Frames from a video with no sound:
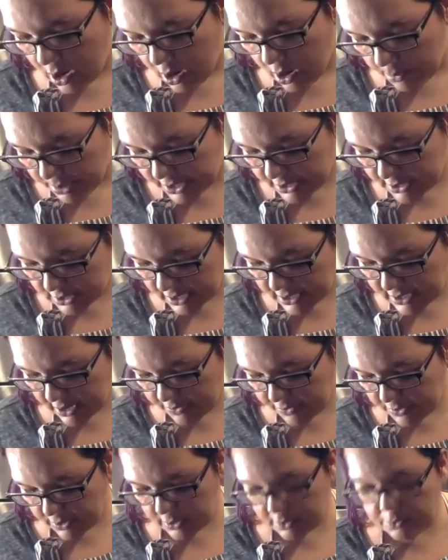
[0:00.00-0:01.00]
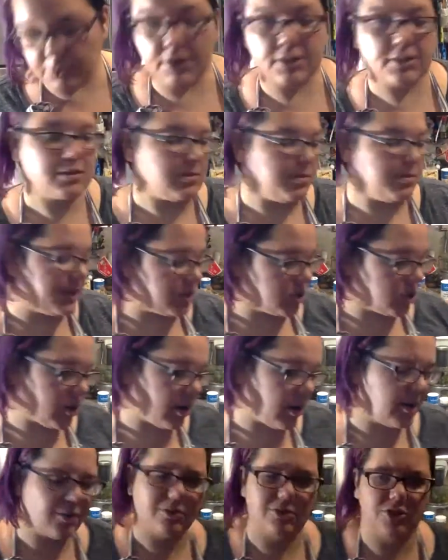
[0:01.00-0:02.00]
because I definitely wanted to make sure
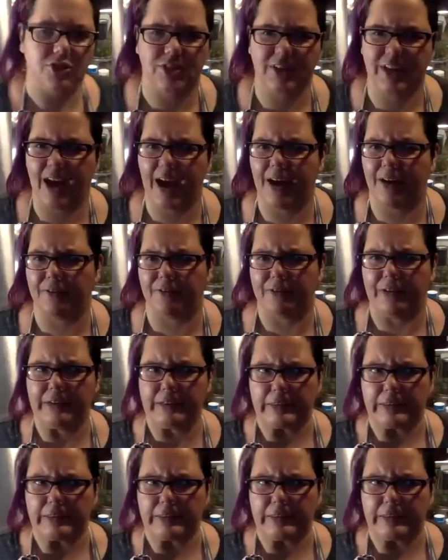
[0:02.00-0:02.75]
I don't just have